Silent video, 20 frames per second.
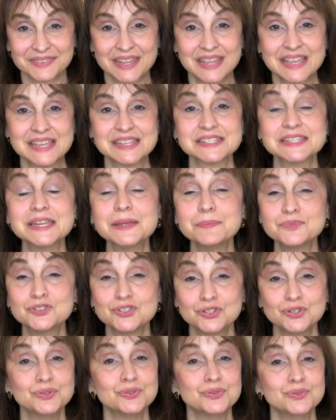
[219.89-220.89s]
Step
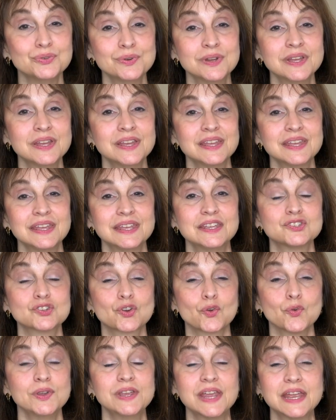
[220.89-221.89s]
2 is
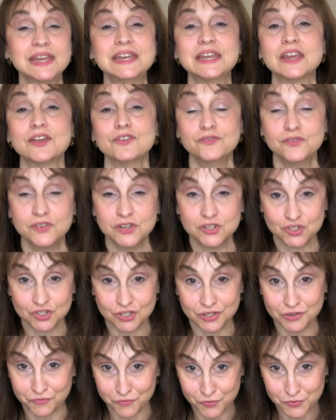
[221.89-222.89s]
creating a
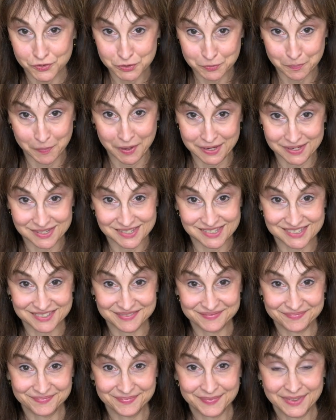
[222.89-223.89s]
vision for the space.
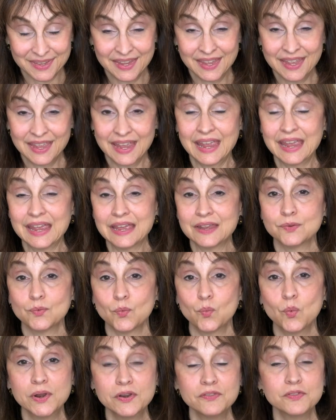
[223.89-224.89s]
And
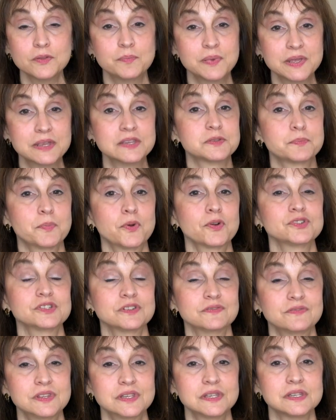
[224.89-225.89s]
one of the biggest parts
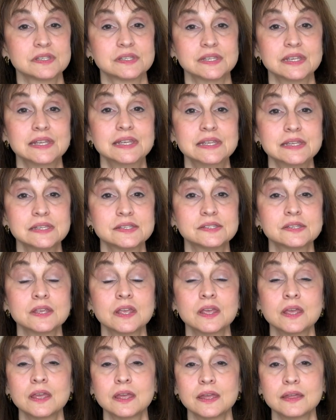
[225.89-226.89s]
of this is
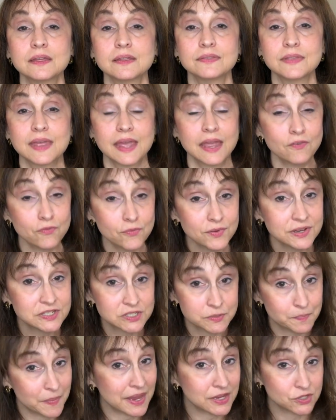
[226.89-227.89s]
every
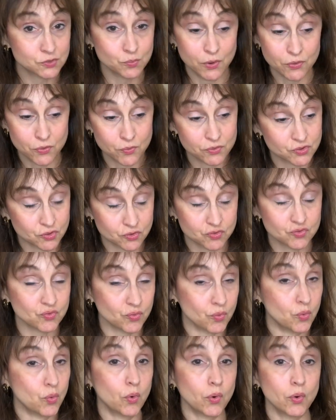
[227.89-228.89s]
space, whether it's a
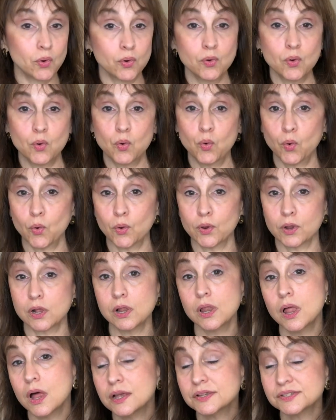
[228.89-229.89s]
drawer or a
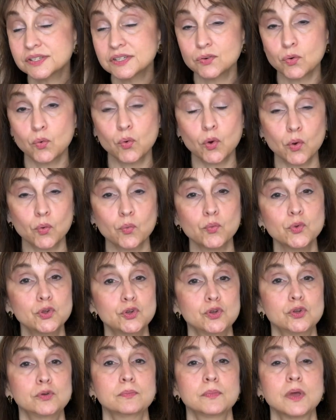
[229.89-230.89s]
closet or a
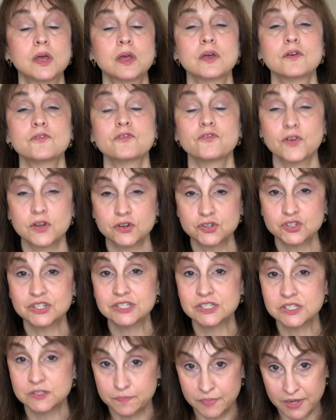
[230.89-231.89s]
room,
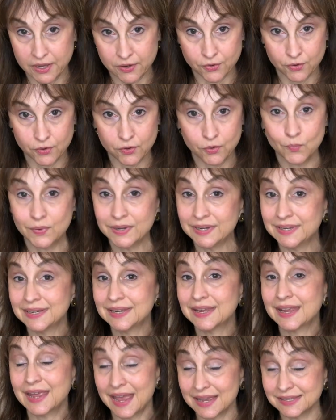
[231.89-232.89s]
functions better when it
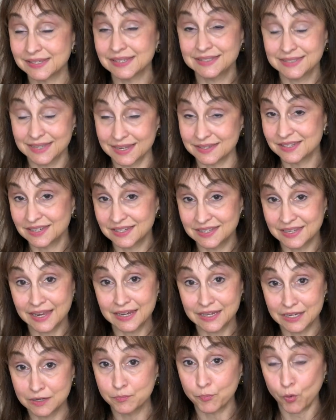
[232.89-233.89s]
has a
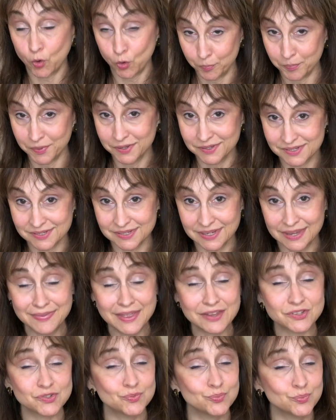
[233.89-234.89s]
designated purpose. And
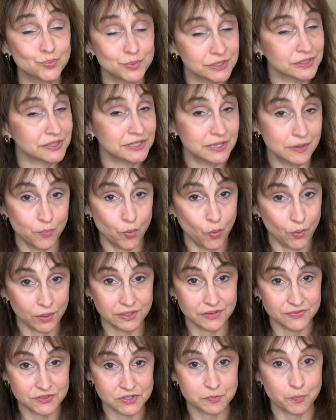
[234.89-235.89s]
that's really important
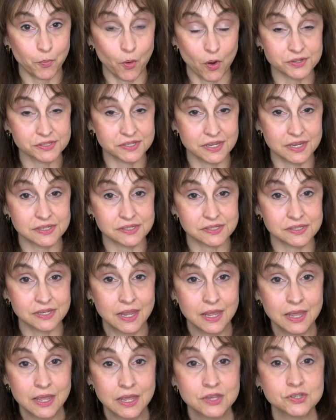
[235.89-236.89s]
in this process.
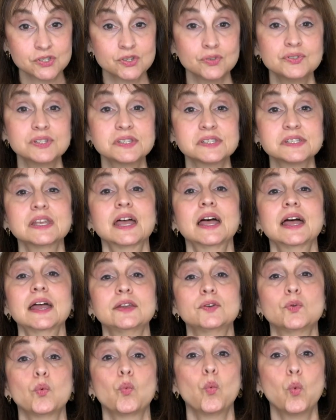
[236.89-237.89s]
So decide
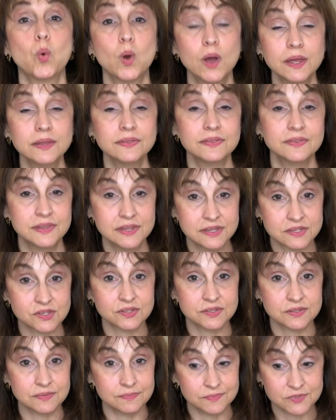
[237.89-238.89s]
what
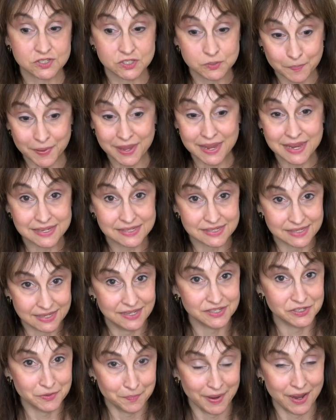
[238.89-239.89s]
this space is
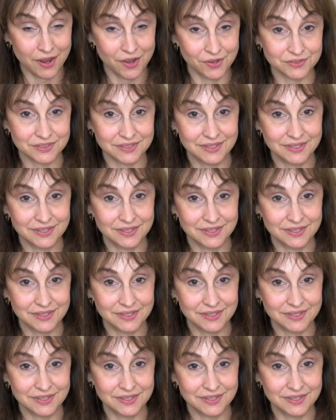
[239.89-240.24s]
about,